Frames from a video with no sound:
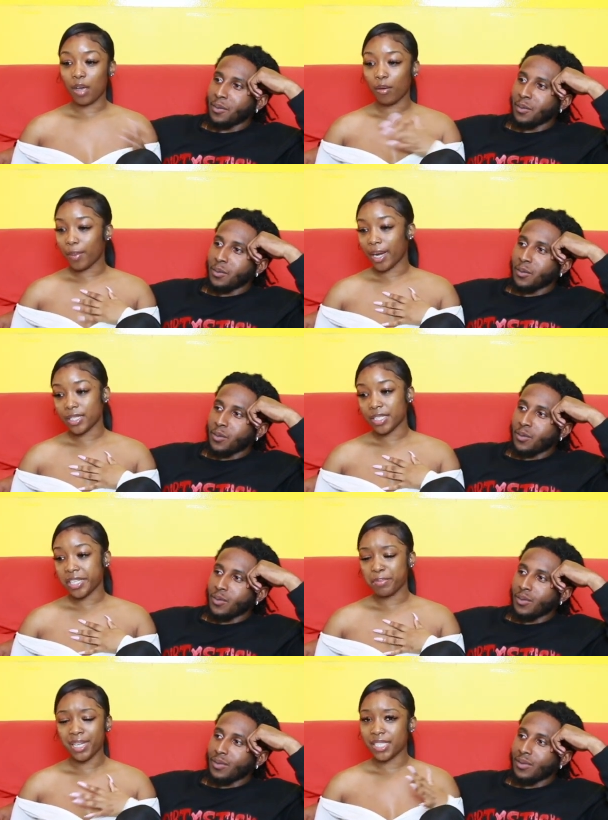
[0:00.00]
Speaker 1: um,
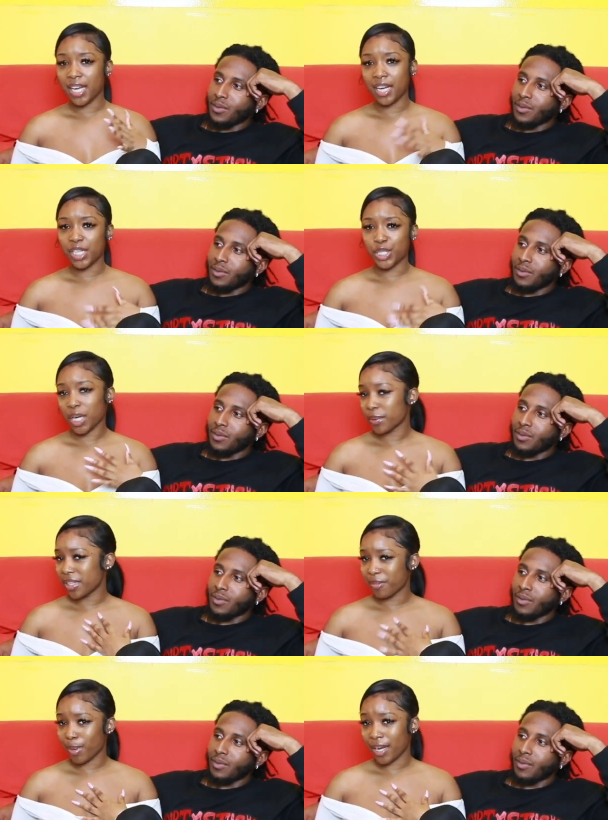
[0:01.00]
Pisces. My sign is not
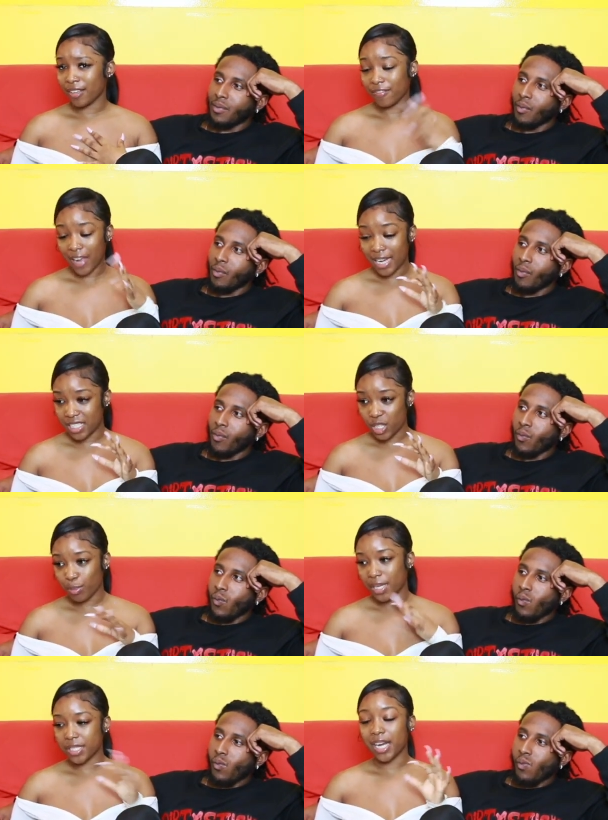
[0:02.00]
really
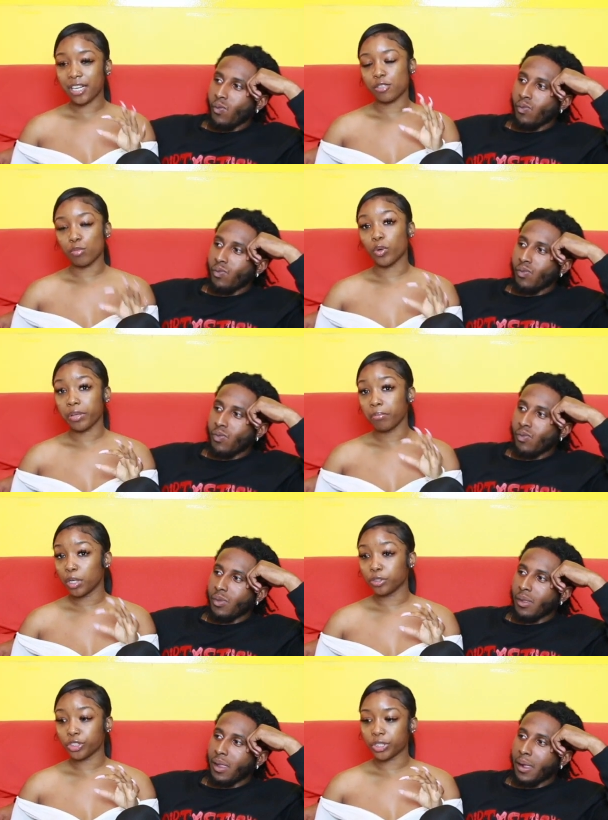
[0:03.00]
feisty. My sign is more
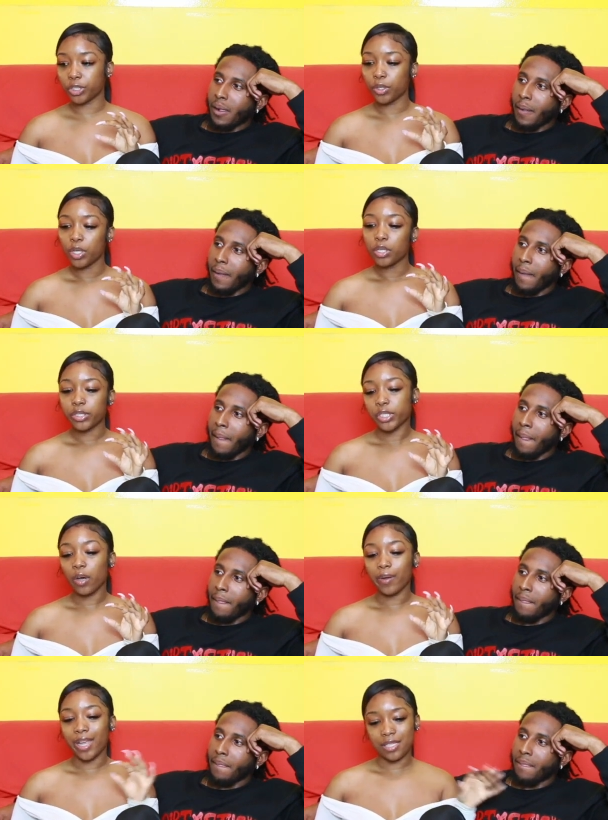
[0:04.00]
emotional,
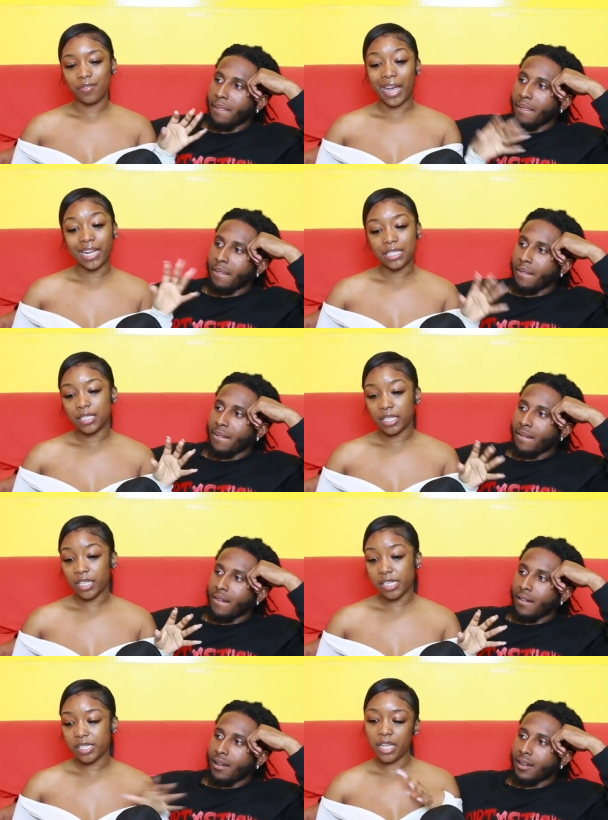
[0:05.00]
so his
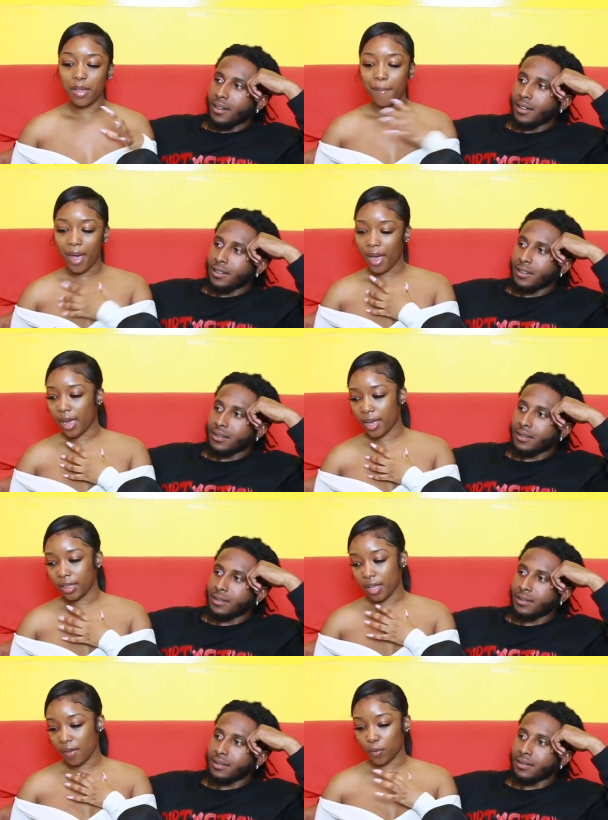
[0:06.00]
feistiness and
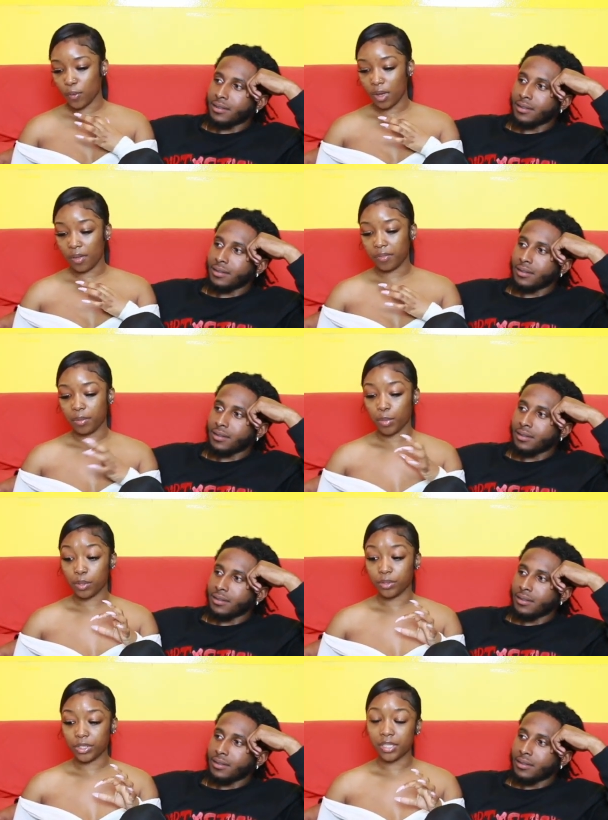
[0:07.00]
my level of
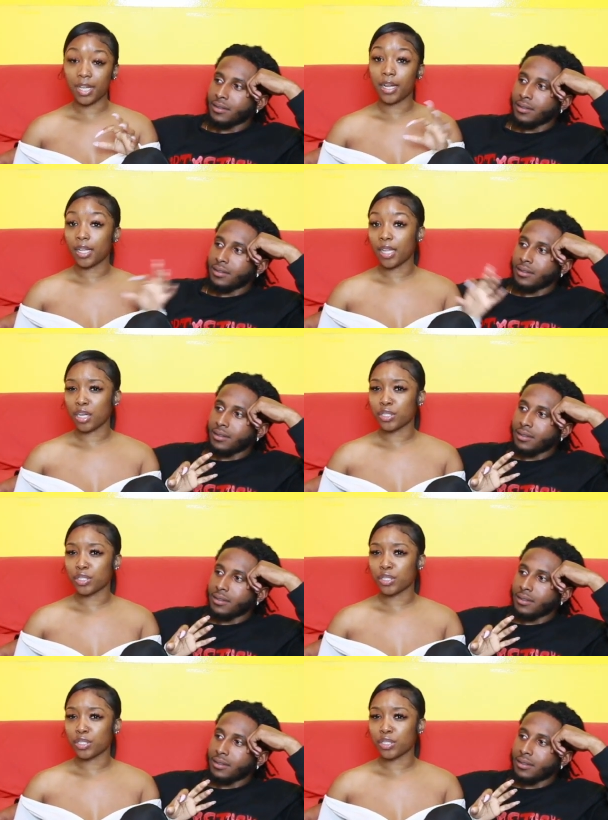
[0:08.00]
emotion, like a lot